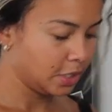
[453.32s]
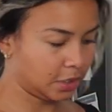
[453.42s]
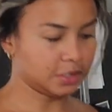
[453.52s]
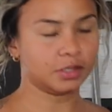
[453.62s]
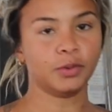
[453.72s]

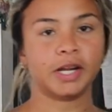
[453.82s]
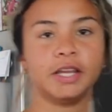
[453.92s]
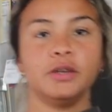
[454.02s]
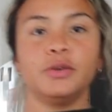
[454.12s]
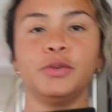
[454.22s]
This is the one I
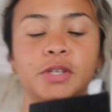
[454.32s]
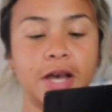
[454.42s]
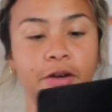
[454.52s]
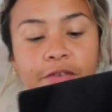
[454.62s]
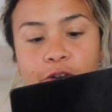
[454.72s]
use.
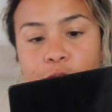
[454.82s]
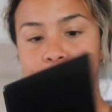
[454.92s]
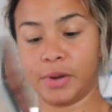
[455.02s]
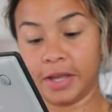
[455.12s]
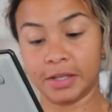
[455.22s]
I don't even know
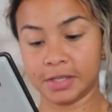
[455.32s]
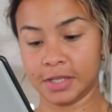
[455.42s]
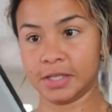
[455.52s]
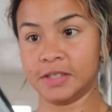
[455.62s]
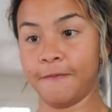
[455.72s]
what brand this
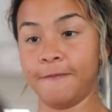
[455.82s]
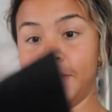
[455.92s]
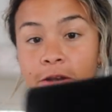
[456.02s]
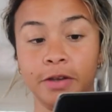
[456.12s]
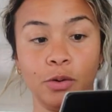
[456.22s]
is. It's
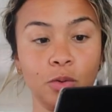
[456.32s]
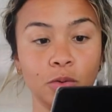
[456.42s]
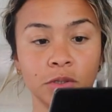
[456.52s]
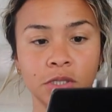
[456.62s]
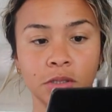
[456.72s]
very
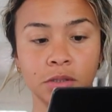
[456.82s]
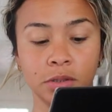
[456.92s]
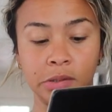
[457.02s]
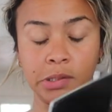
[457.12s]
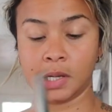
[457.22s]
old.
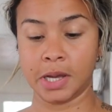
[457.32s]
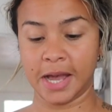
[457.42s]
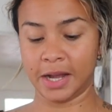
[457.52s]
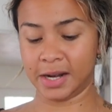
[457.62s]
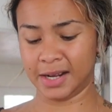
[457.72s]

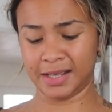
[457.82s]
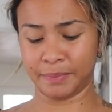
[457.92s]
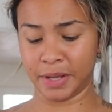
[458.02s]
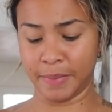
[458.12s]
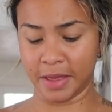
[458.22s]
I got it at
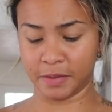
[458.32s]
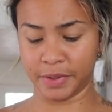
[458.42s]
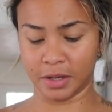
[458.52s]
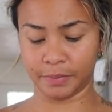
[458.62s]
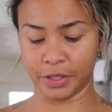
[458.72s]
like Bed Bath &
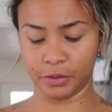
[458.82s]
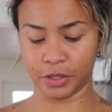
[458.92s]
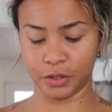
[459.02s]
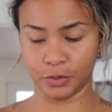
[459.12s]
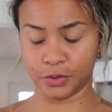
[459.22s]
Beyond, but you
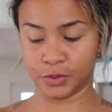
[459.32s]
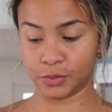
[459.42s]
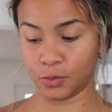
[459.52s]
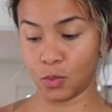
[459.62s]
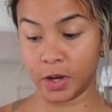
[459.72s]
can
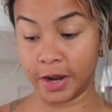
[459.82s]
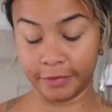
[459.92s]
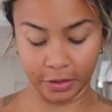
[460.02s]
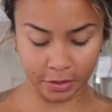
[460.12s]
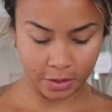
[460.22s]
use
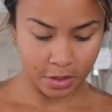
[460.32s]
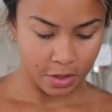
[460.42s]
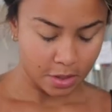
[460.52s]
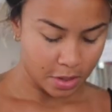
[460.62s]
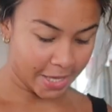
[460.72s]
whatever.
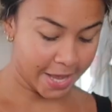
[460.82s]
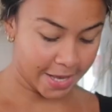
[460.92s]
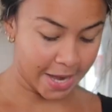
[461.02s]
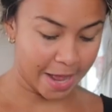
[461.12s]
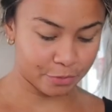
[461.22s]

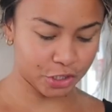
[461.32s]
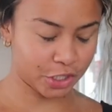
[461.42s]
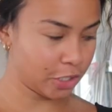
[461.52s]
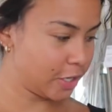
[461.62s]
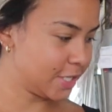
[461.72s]
And I'm
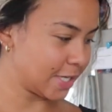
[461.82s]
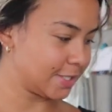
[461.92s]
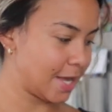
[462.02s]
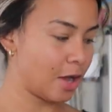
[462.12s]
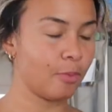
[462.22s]
just curious
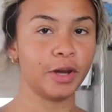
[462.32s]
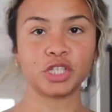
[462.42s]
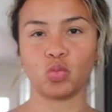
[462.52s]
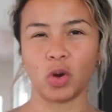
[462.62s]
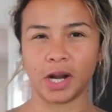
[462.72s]
as to how
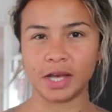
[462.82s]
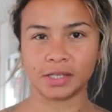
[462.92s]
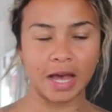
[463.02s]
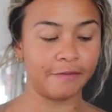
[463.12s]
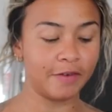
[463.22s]
much one Haas.